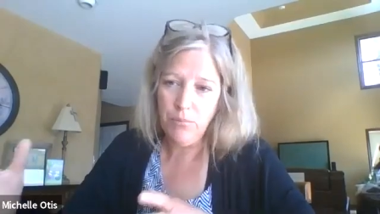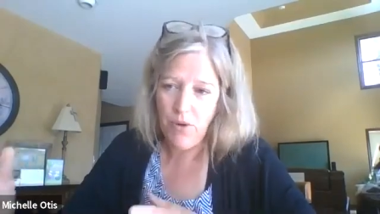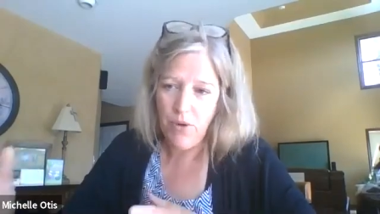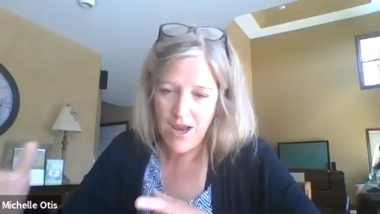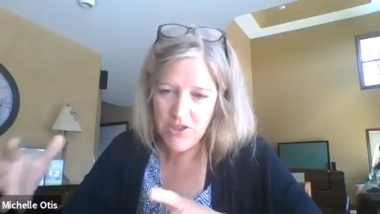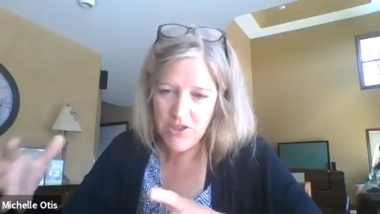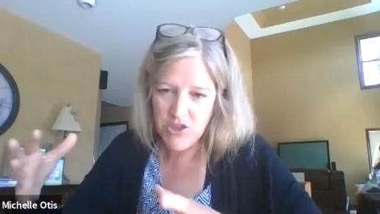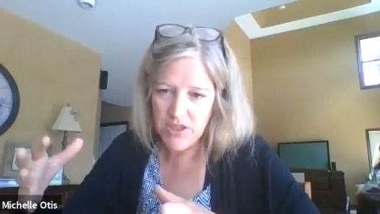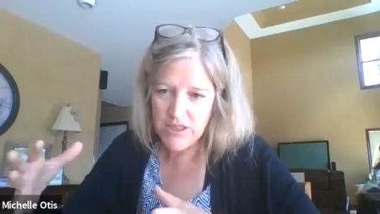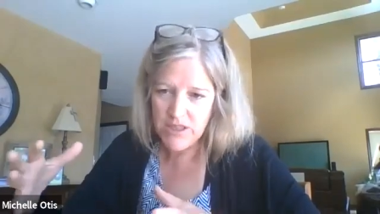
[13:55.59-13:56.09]

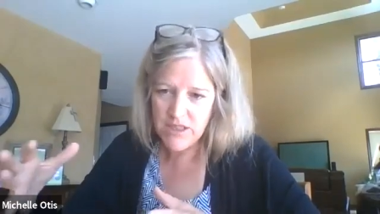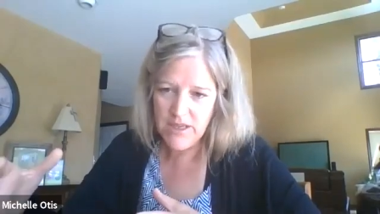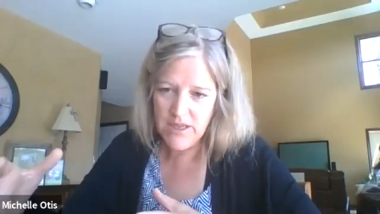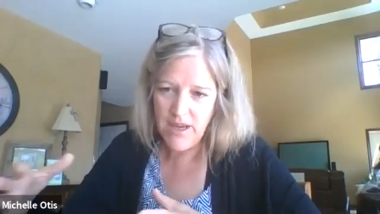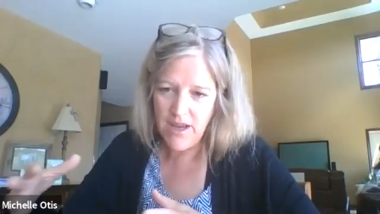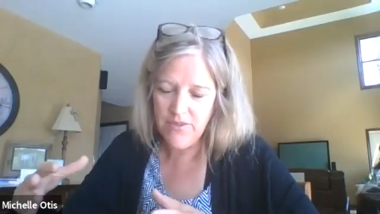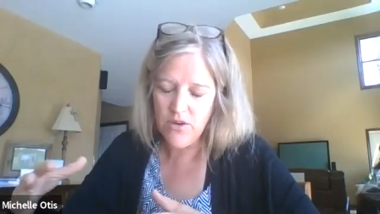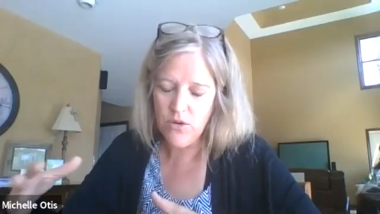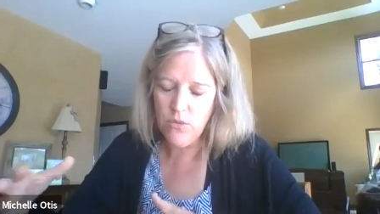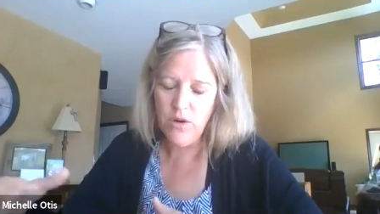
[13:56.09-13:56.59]
projects
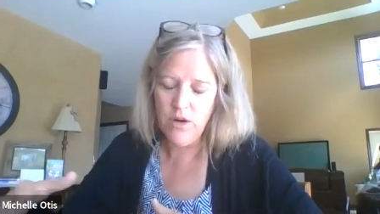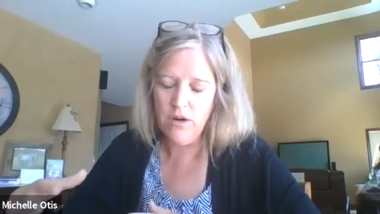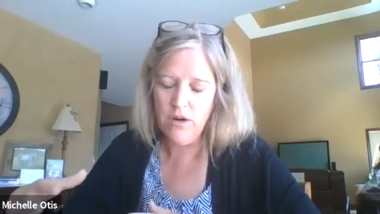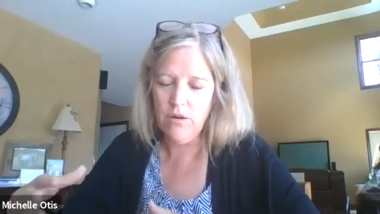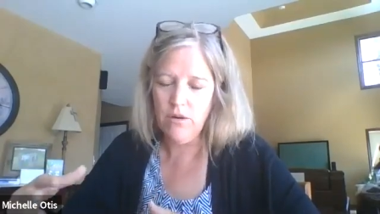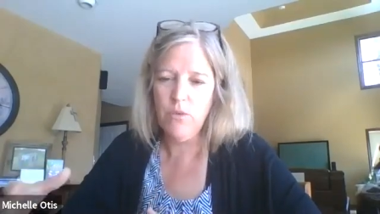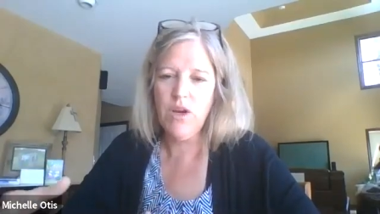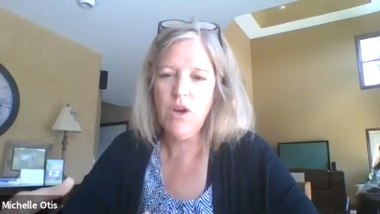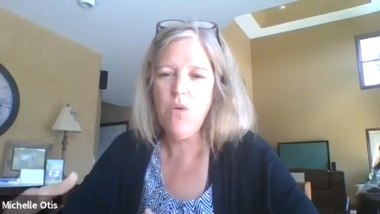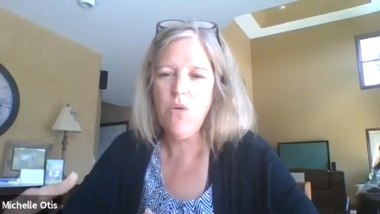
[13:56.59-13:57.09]
together where it
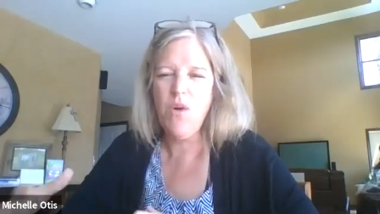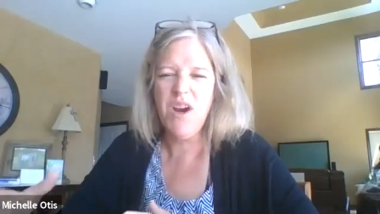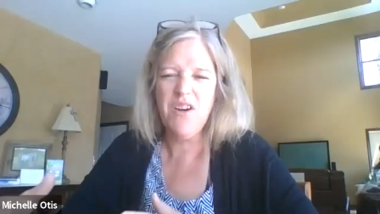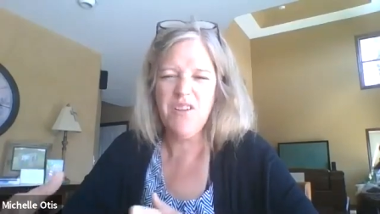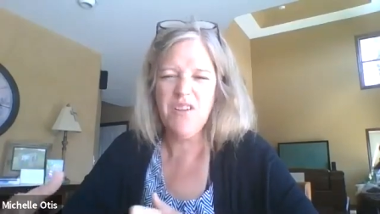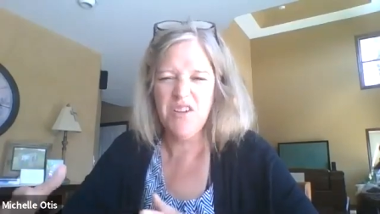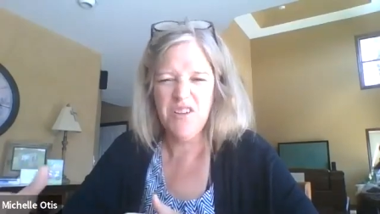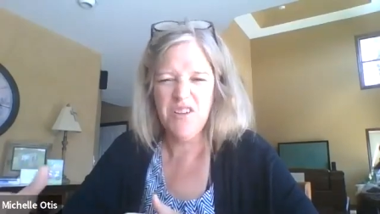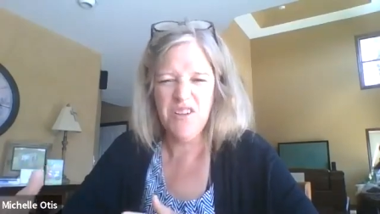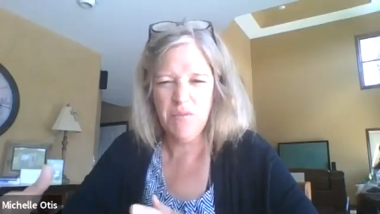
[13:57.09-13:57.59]

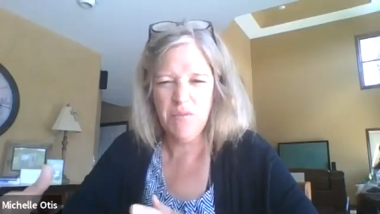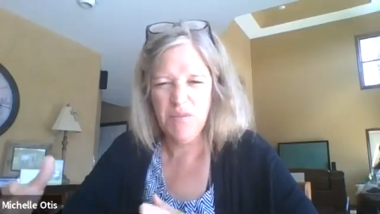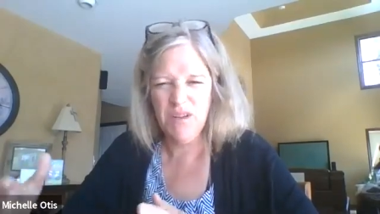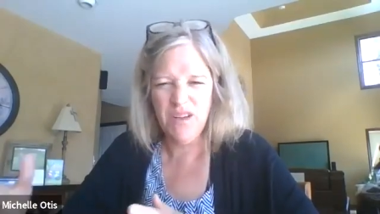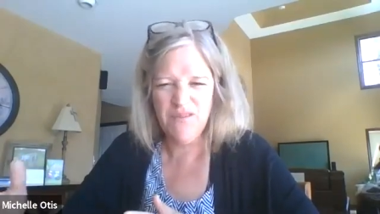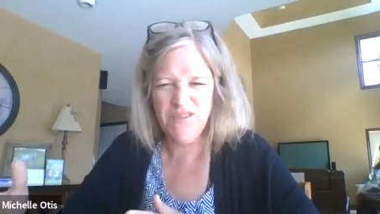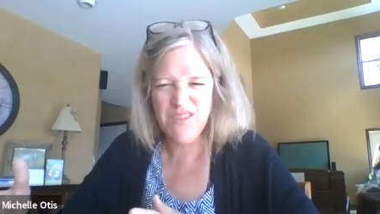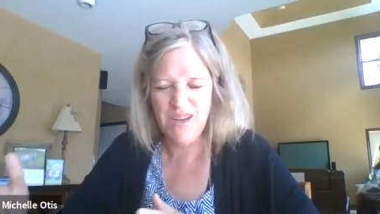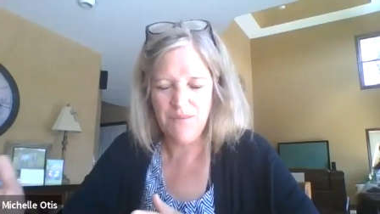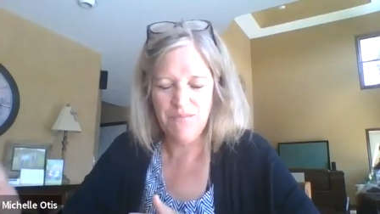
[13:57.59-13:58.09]
required a little bit
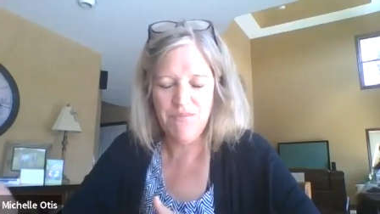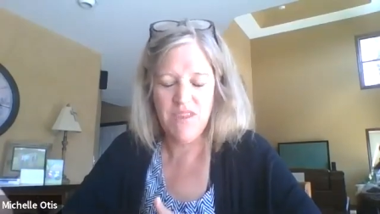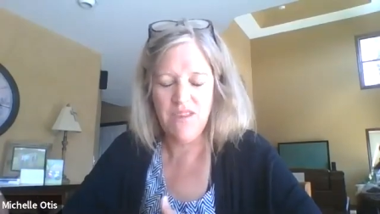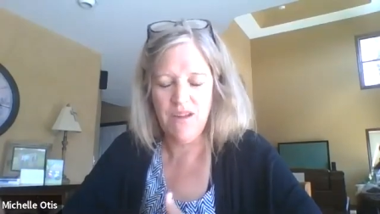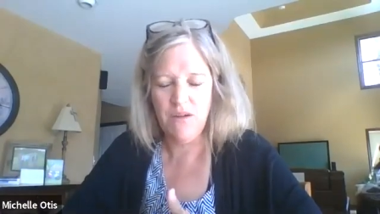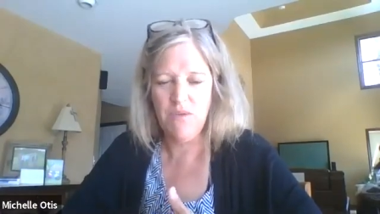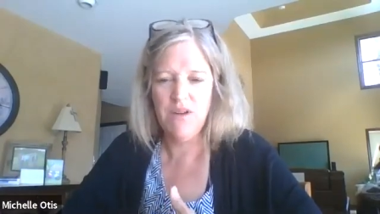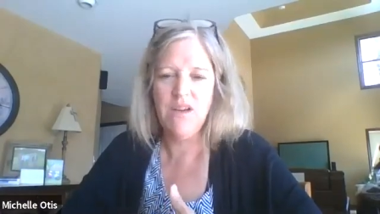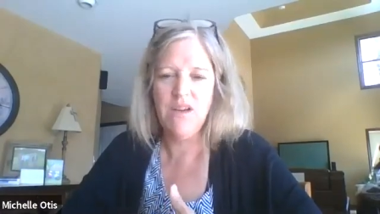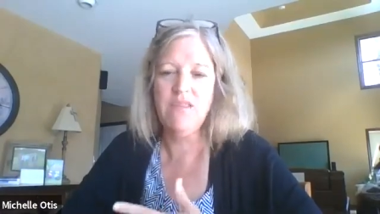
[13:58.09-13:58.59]
of something
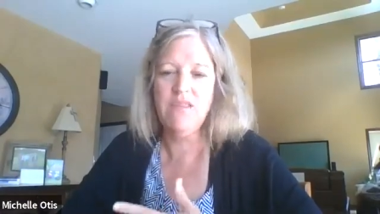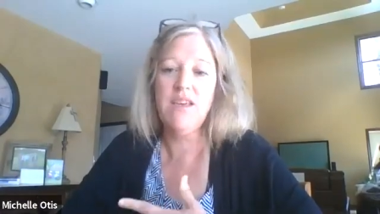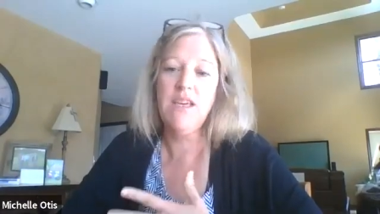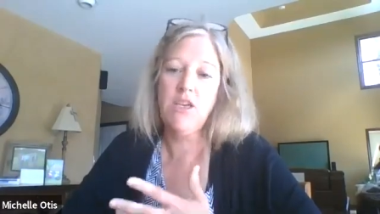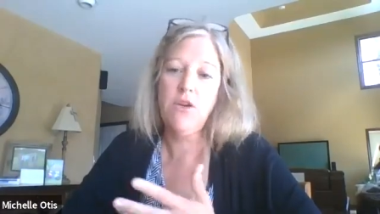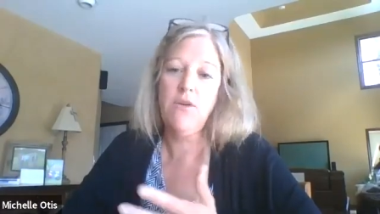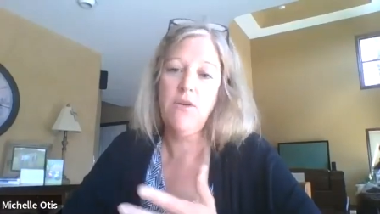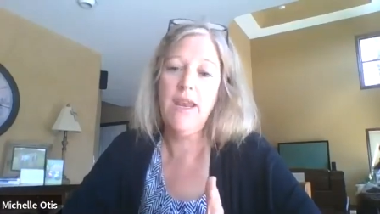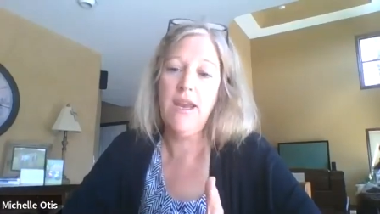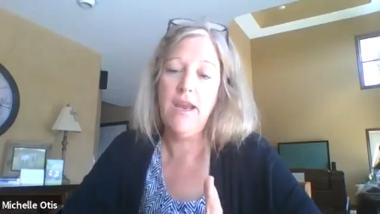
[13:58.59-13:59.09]
that we didn't
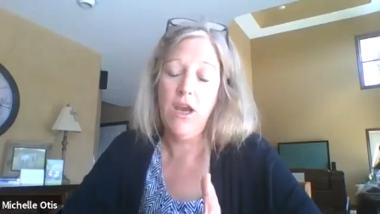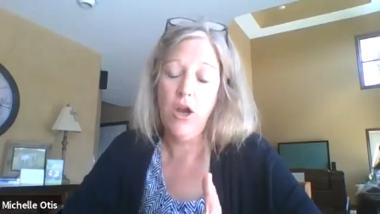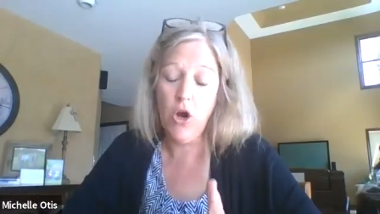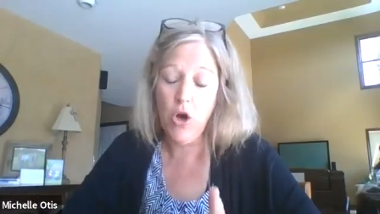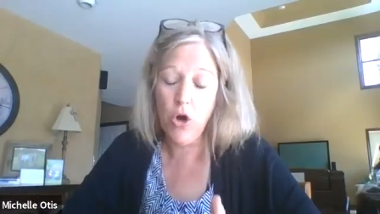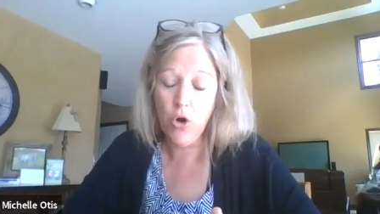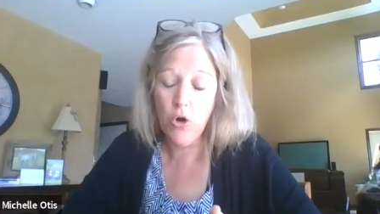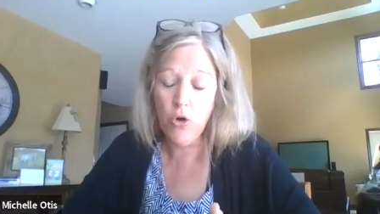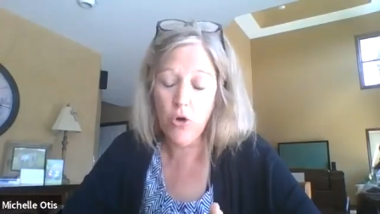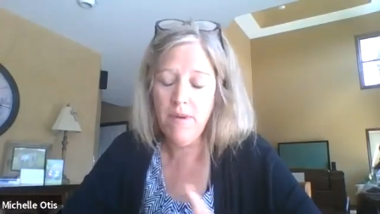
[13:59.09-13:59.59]
think you had at
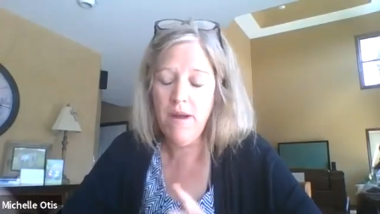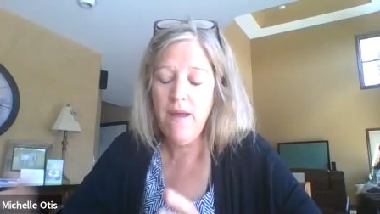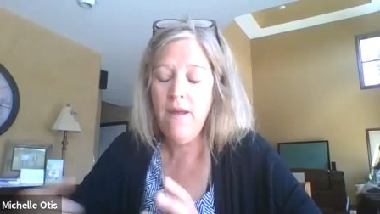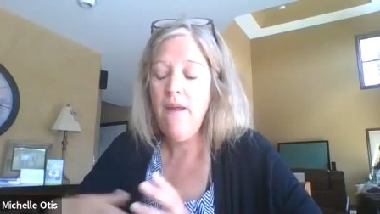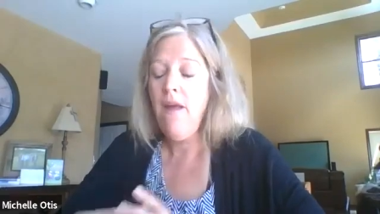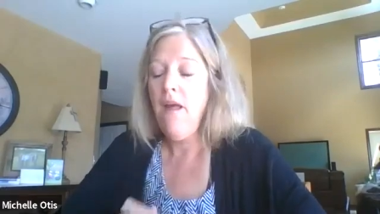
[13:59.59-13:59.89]
home.